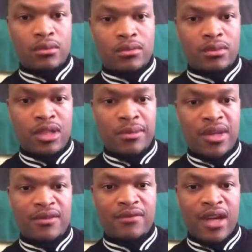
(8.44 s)
Let
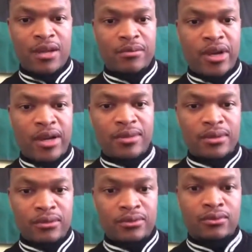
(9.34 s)
me invite Baba
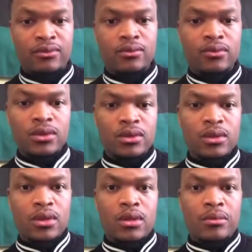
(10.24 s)

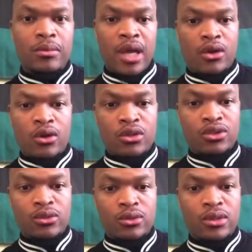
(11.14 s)
back
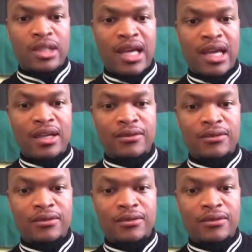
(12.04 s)
onto the live.